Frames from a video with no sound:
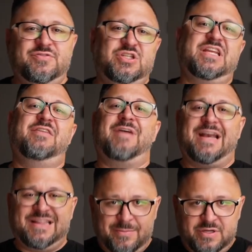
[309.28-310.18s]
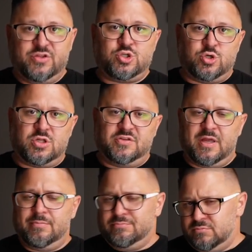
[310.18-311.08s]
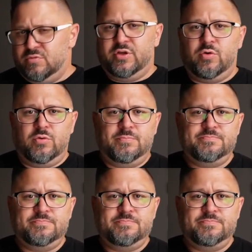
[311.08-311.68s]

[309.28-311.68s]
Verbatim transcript: of just inviting them into the church all the time. Really cool.